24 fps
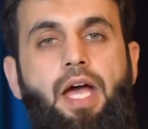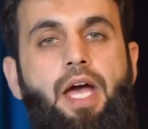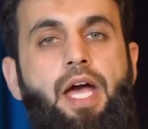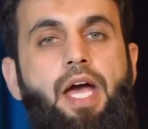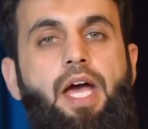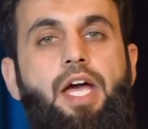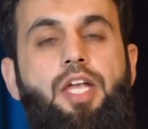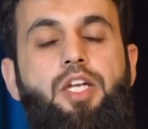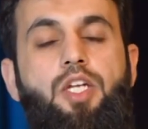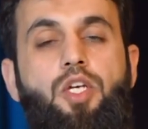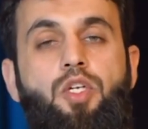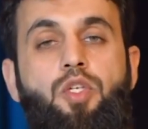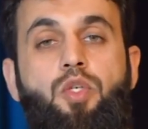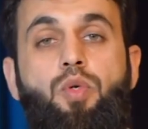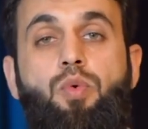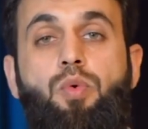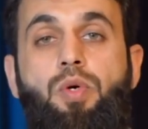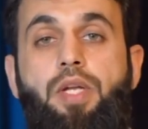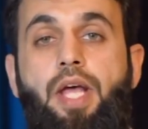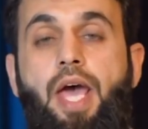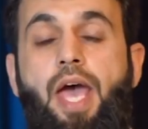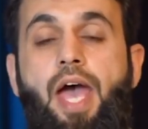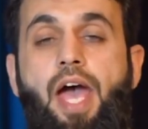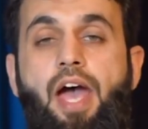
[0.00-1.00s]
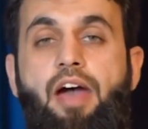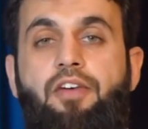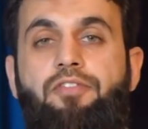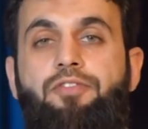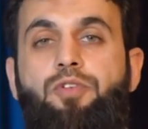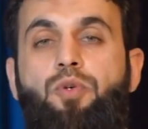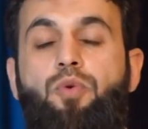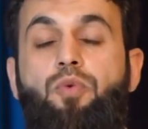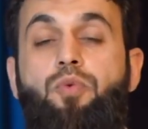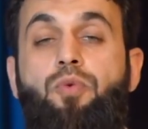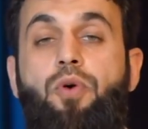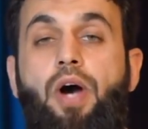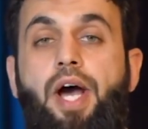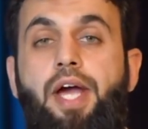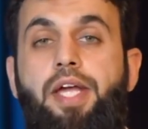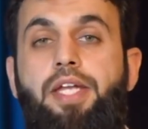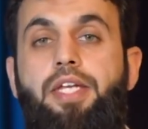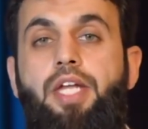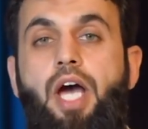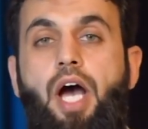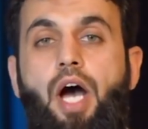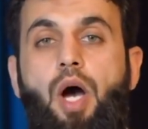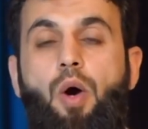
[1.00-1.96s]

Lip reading: and you would have to find